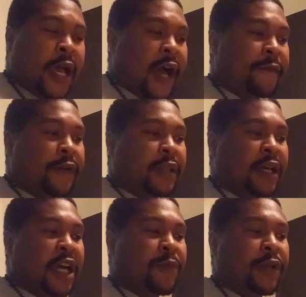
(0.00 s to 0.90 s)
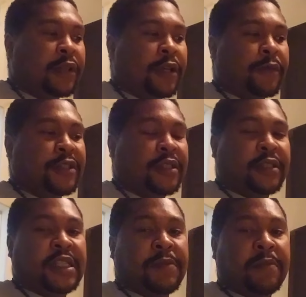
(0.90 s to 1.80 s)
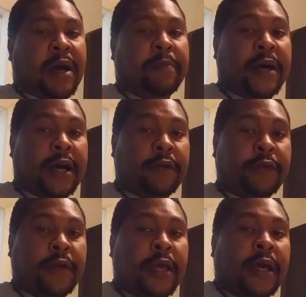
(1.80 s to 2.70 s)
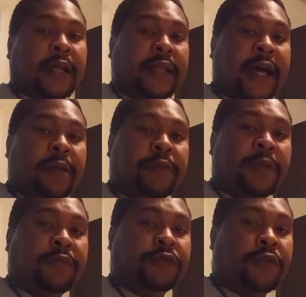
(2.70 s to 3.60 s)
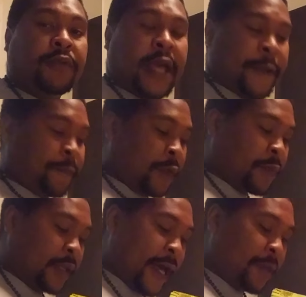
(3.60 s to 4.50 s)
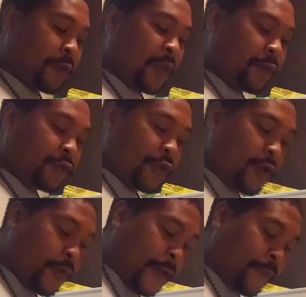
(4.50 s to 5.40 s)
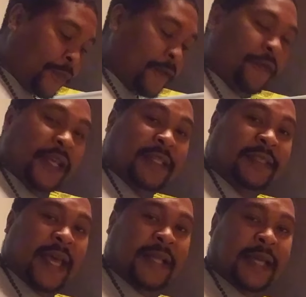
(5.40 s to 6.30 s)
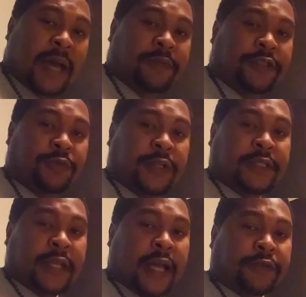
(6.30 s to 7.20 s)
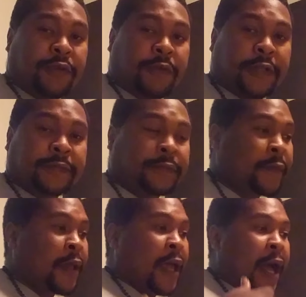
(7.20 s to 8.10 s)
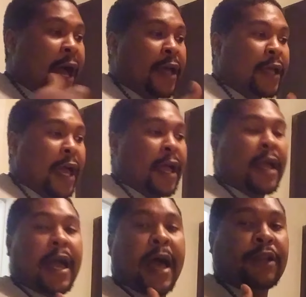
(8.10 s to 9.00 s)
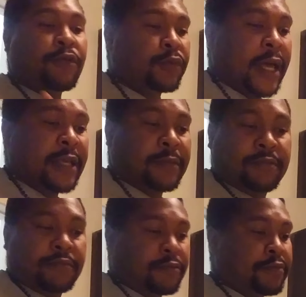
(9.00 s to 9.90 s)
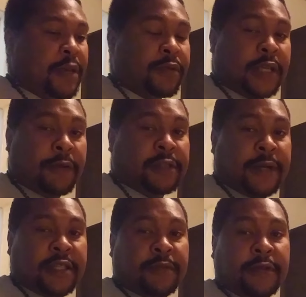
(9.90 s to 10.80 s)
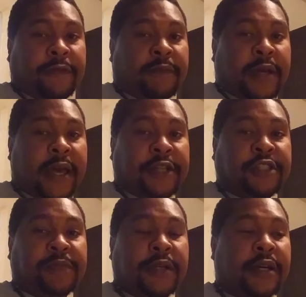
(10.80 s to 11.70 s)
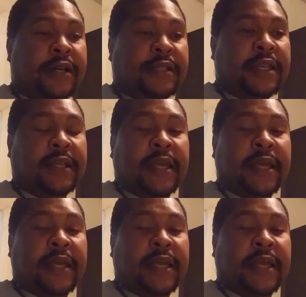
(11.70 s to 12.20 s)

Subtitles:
I feel like I'm relinquishing some of my power. And a lot of people do that. But a lot of people do it for the exact opposite reason I do it. I don't like people taking responsibility for my actions because in